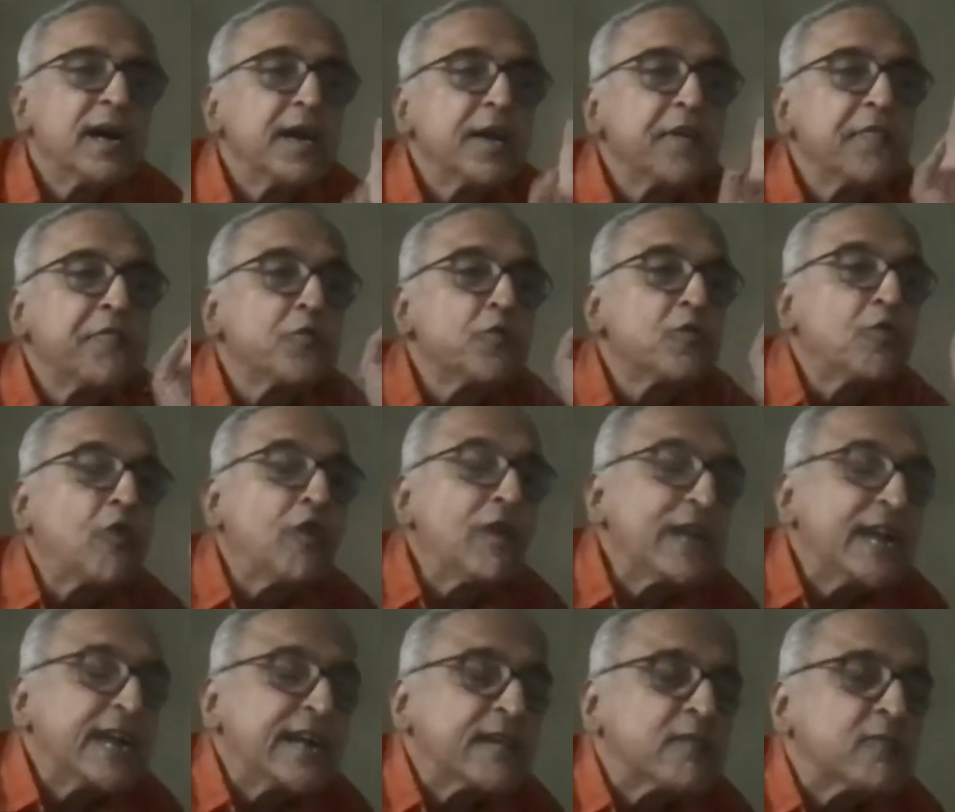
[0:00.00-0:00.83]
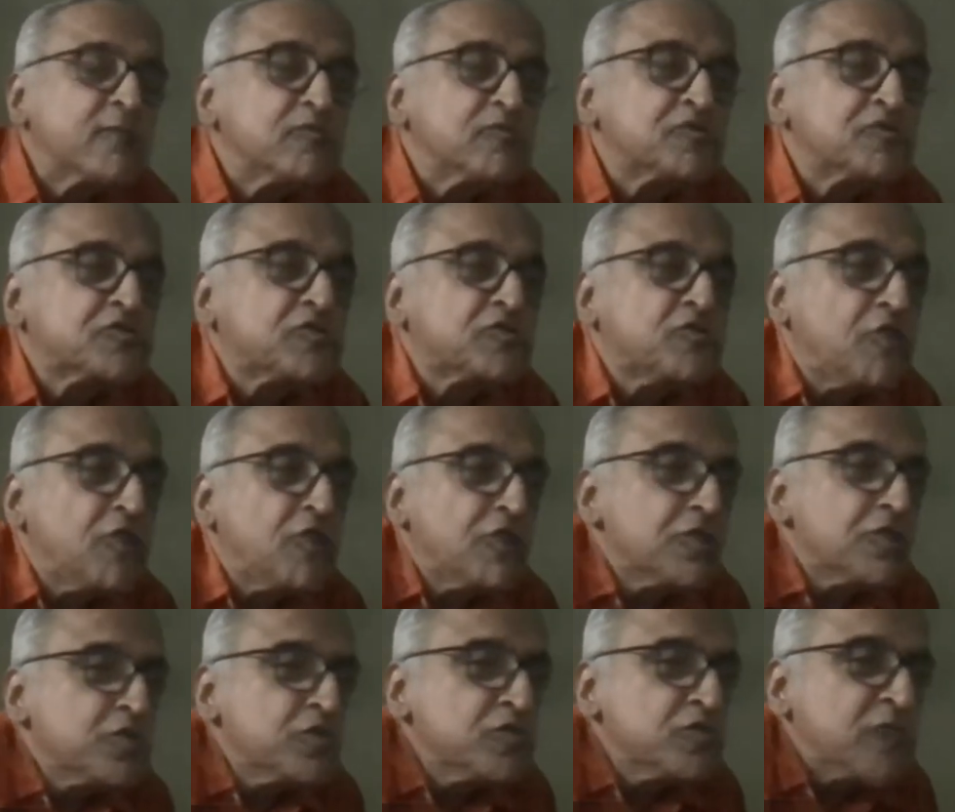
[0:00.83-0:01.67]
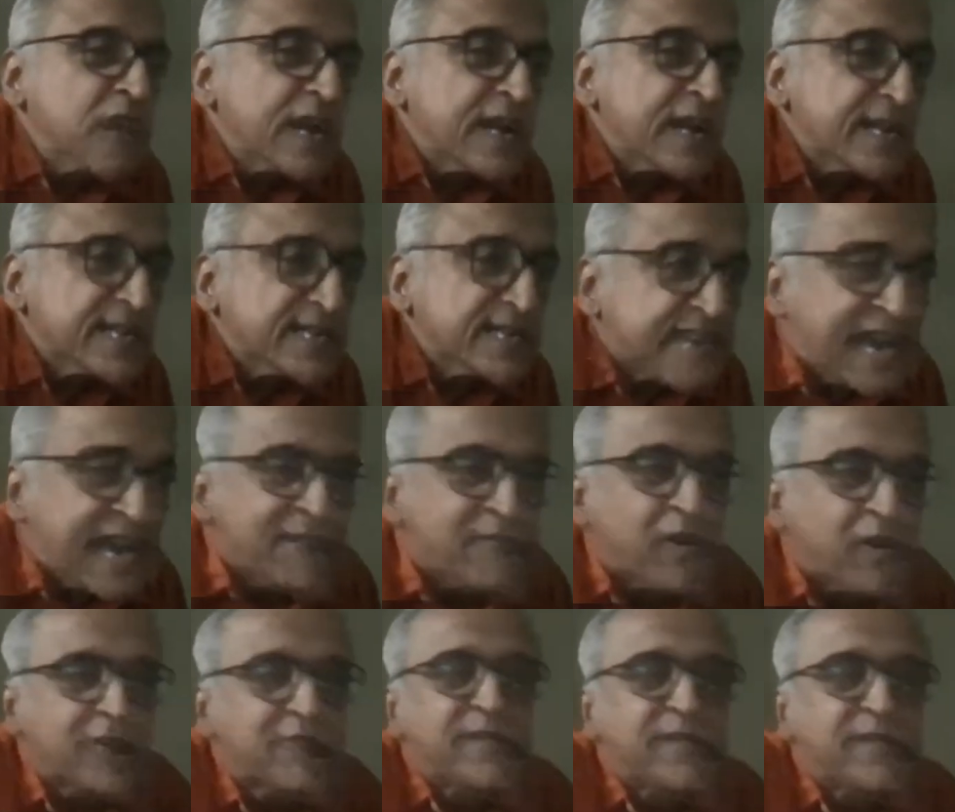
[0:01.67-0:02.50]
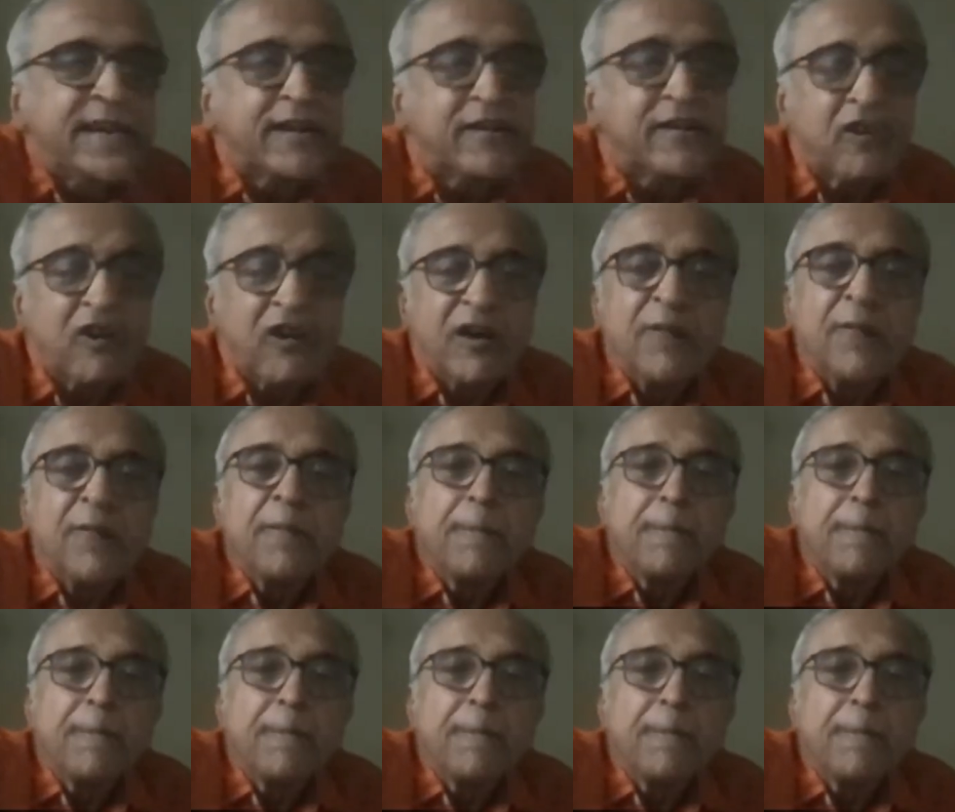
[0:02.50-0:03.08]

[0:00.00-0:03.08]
If you don't get a good score, you understand what went wrong